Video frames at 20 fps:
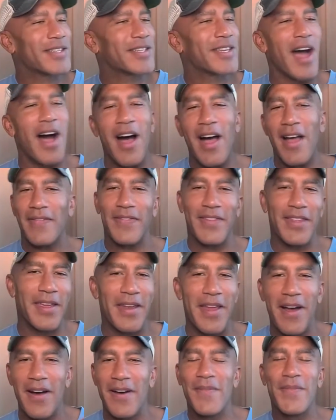It's gone,
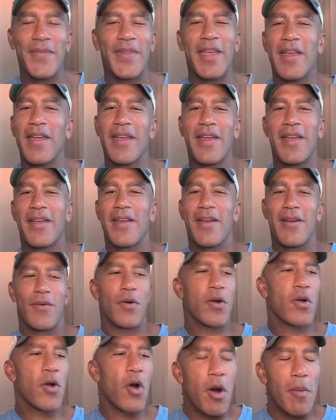you know?
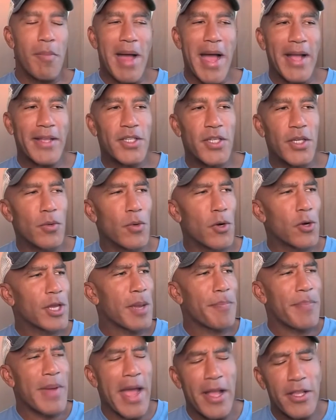We'll call back to you.
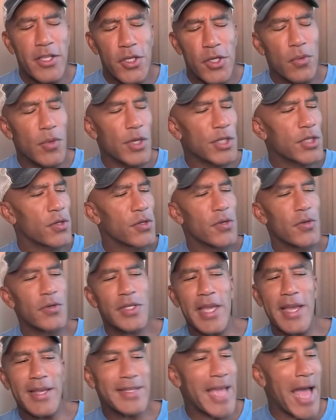We'll get back to you. What's your
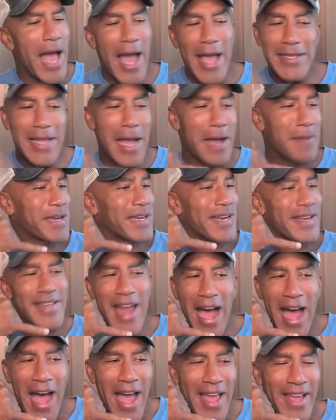use case, guys? I'm
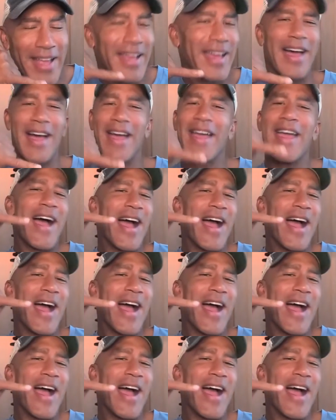gonna die.